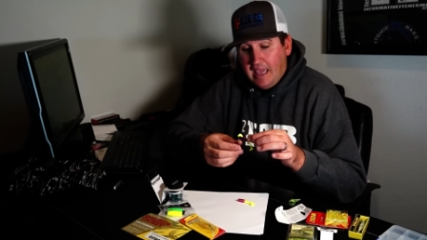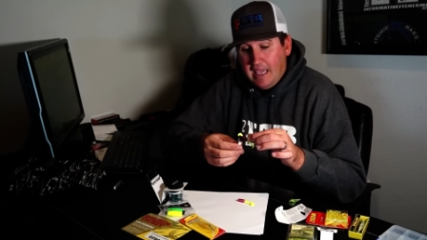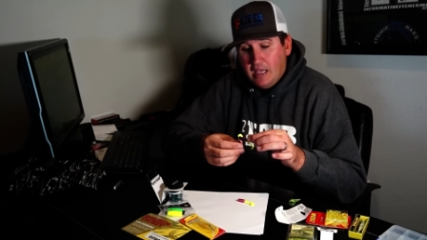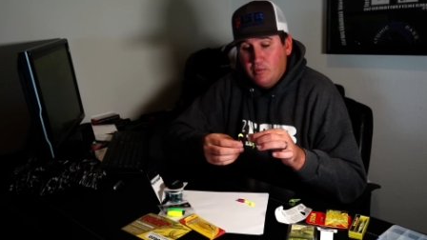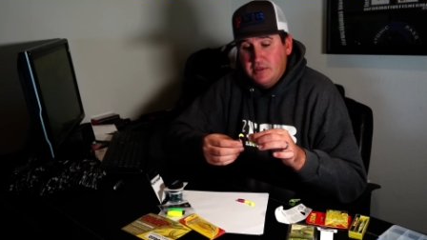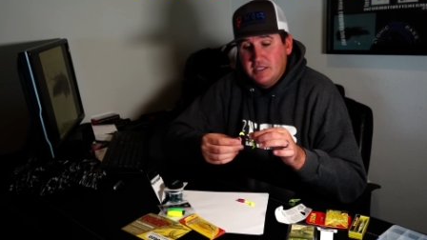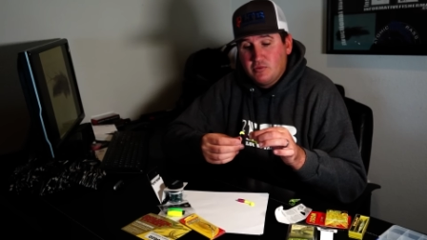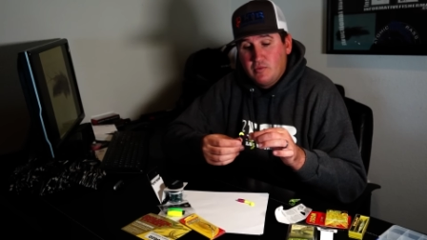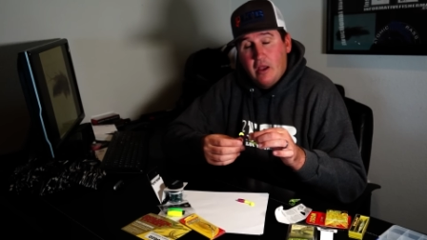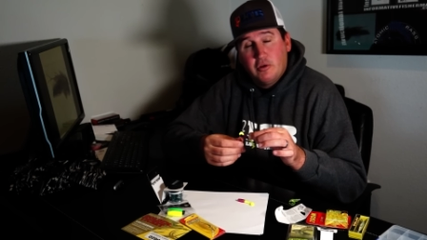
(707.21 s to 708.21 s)
And with this
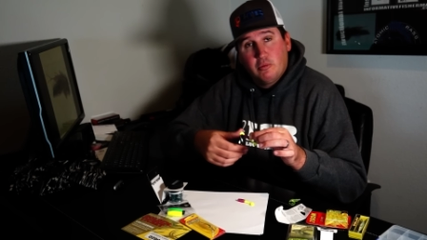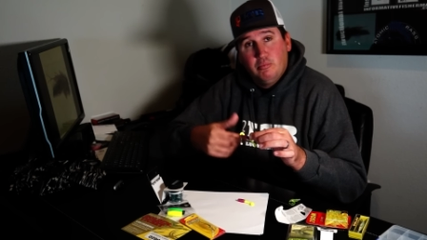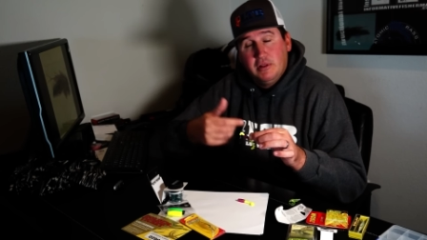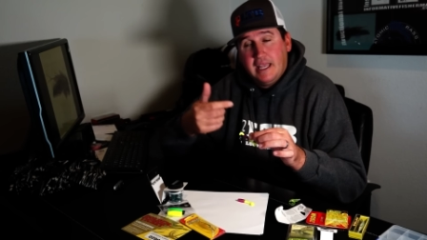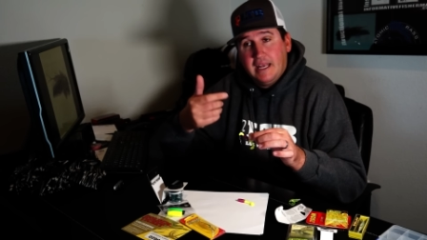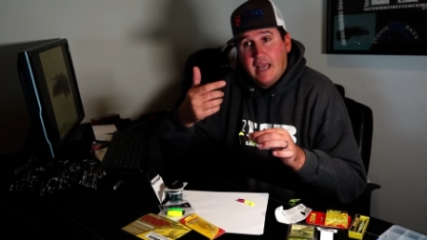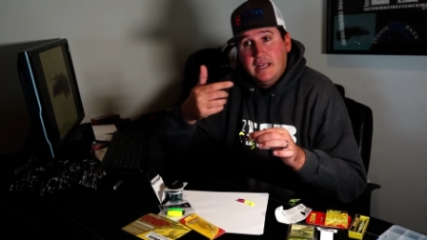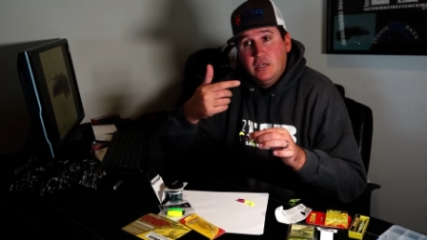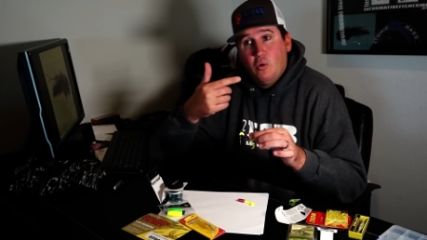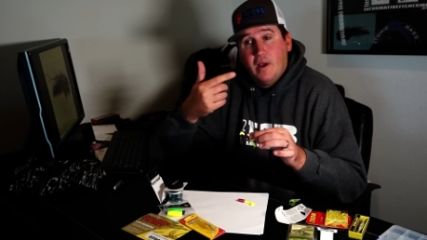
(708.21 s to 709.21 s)
rounder blade, I
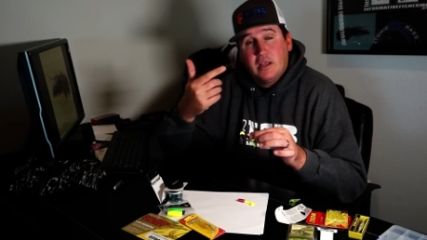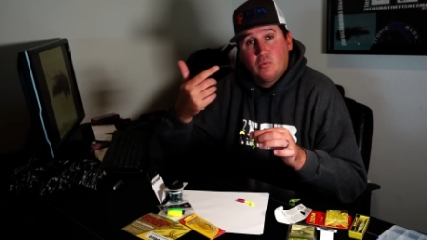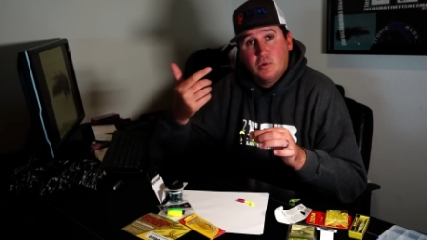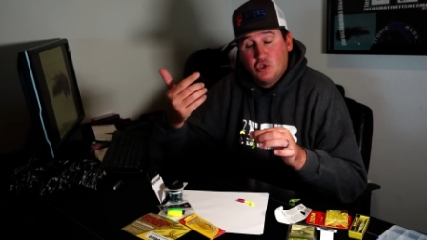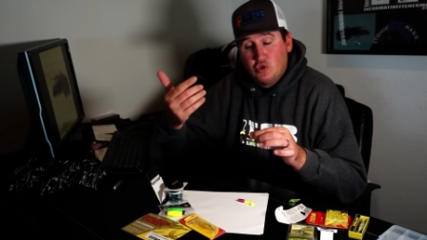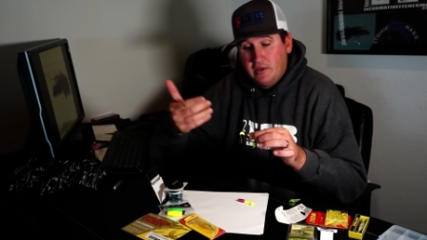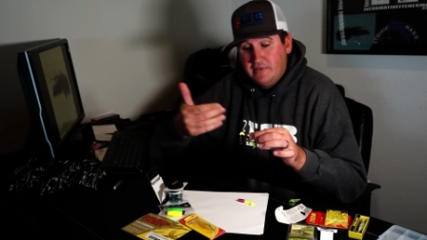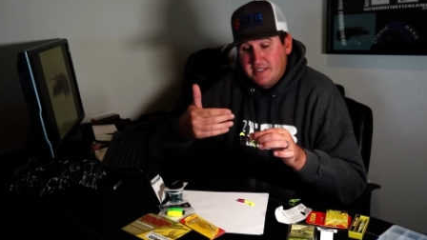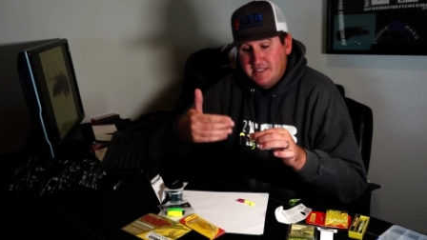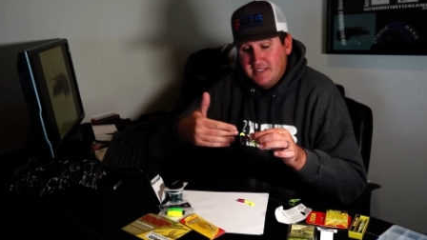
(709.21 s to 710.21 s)
know I can retrieve
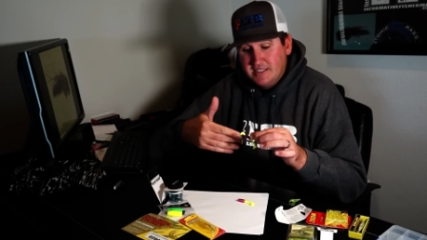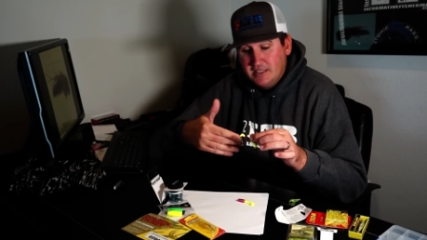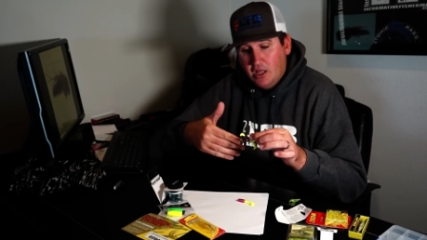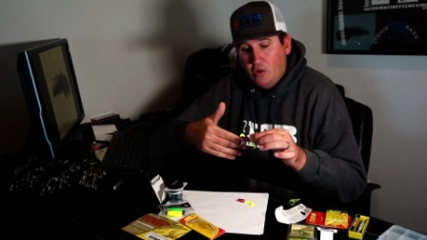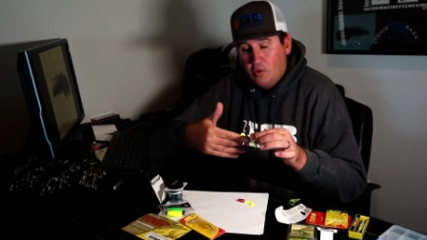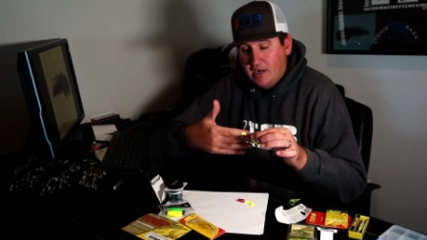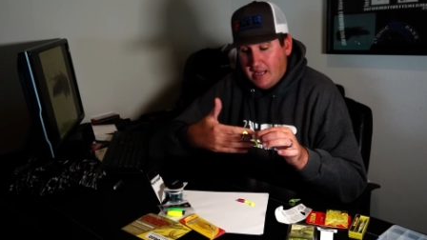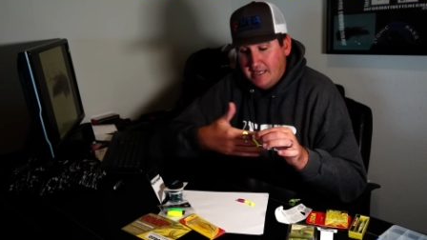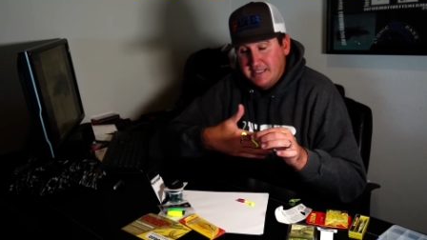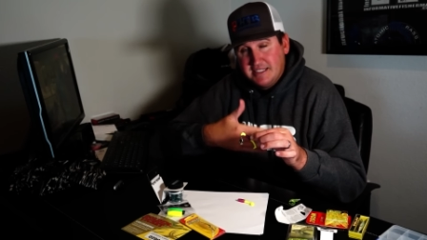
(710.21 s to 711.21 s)
it slower
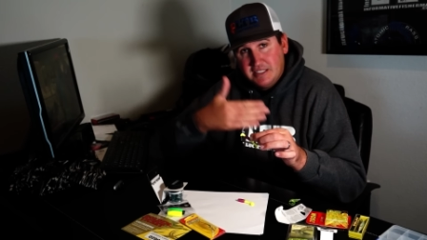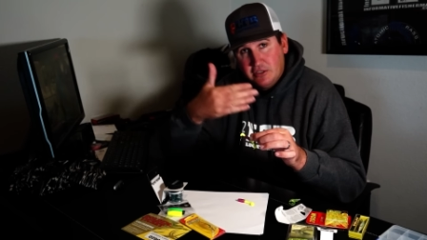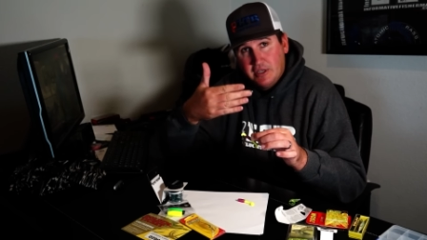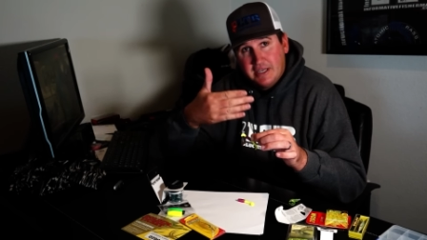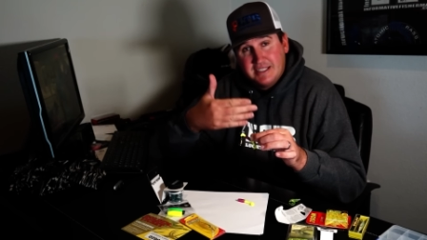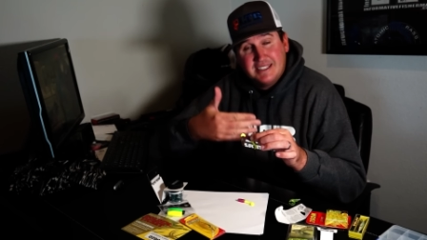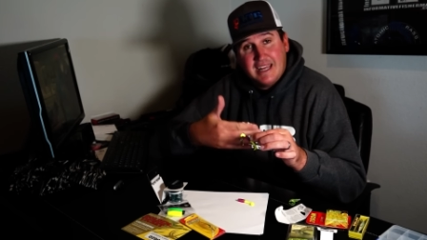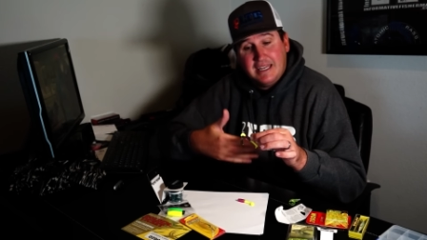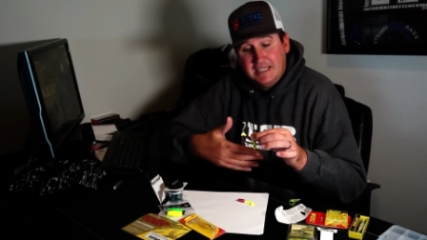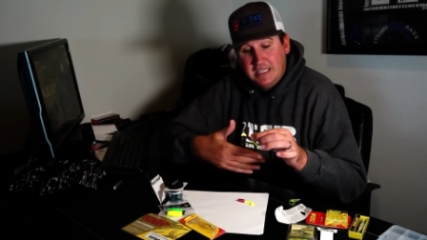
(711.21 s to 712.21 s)
and it's still gonna
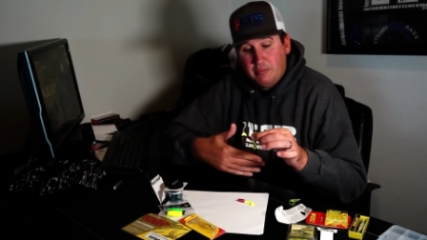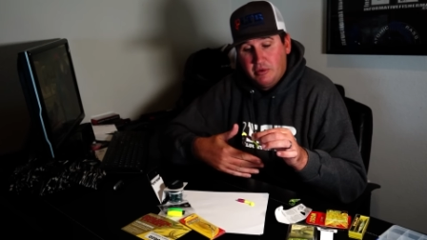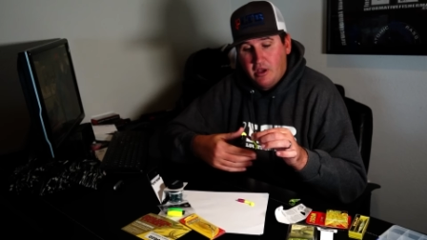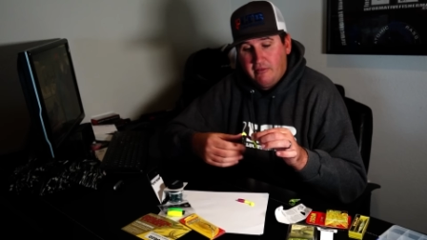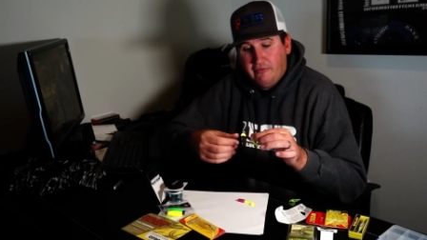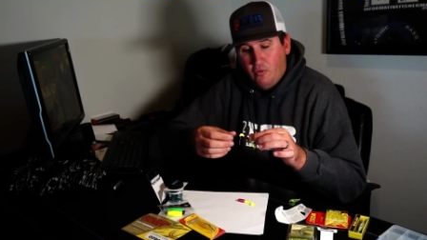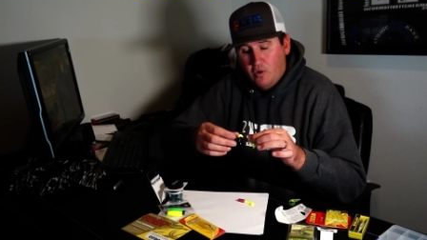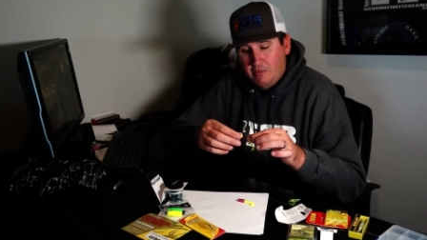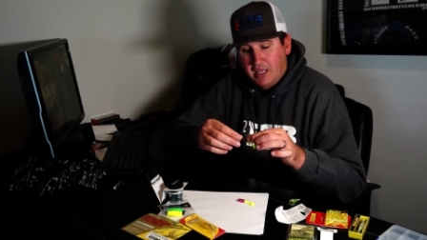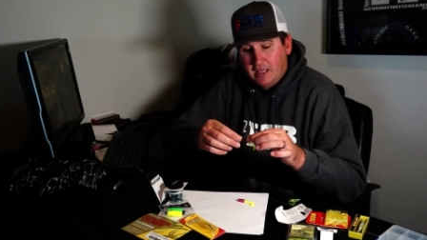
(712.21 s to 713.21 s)
stay deep enough
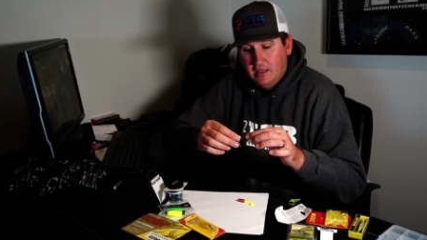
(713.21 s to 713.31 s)
for me.